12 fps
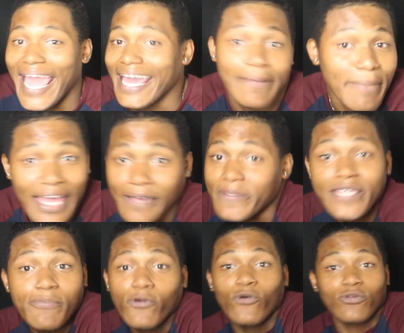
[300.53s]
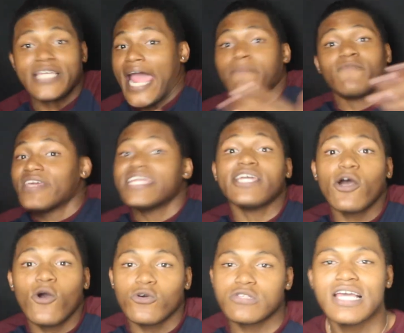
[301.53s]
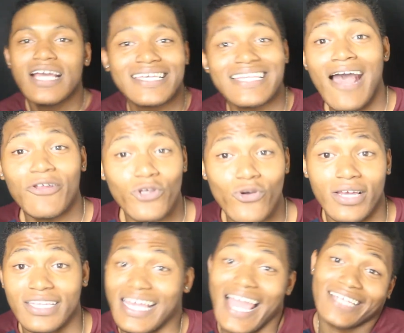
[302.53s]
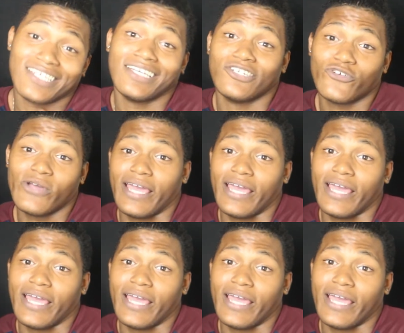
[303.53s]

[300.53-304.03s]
anime people type videos. Cause I'll do it. Cause I actually enjoy